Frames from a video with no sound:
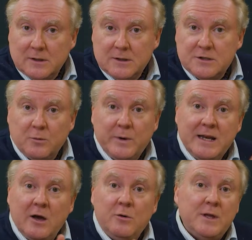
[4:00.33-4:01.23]
So we
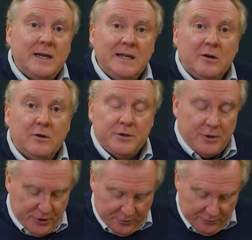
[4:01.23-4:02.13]
know that he got the
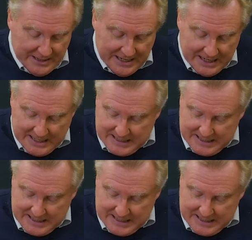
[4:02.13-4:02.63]
3